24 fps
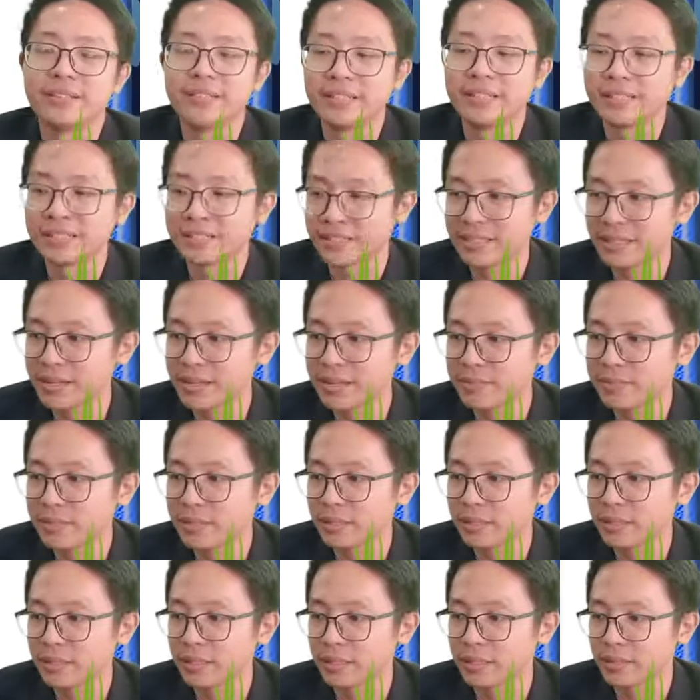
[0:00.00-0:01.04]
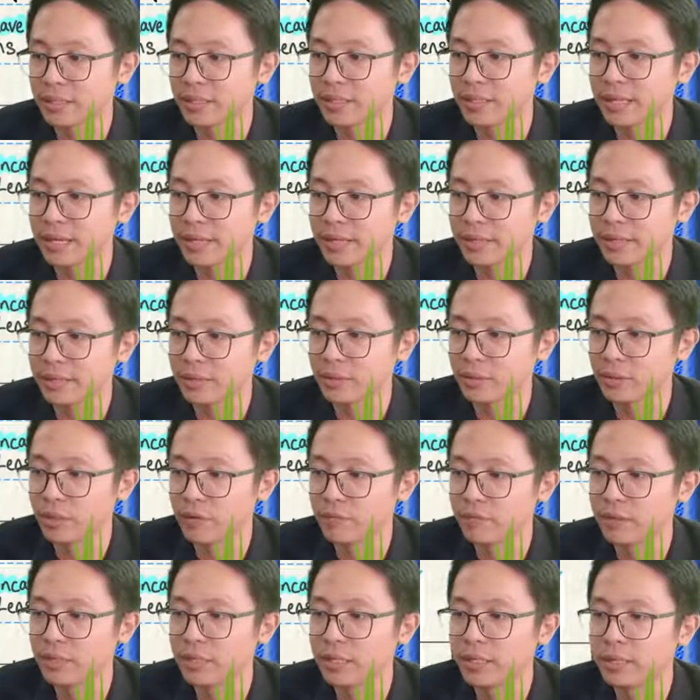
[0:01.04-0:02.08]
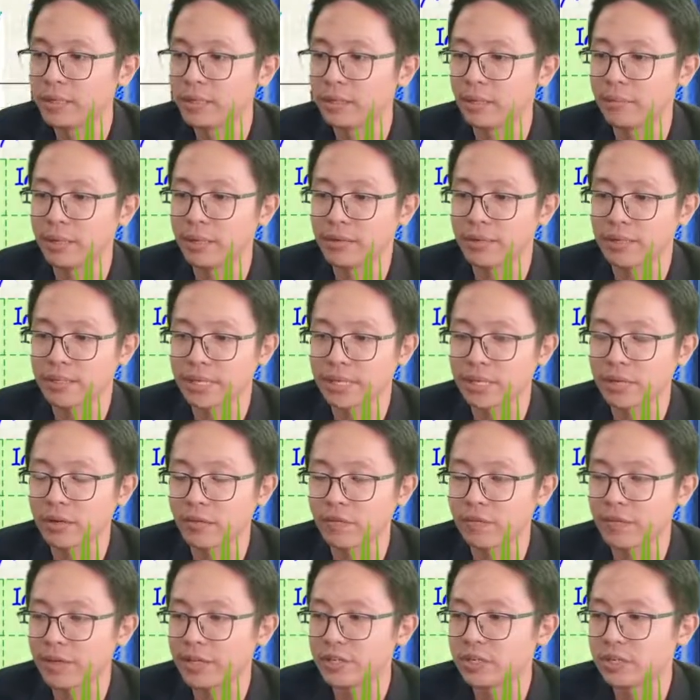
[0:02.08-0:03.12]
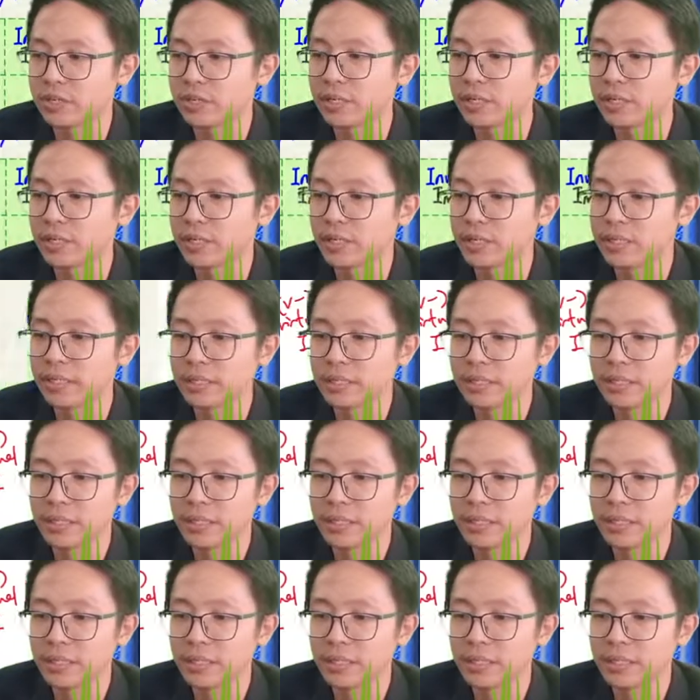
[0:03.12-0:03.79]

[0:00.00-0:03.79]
Remember the thing you have learned about the sign convention.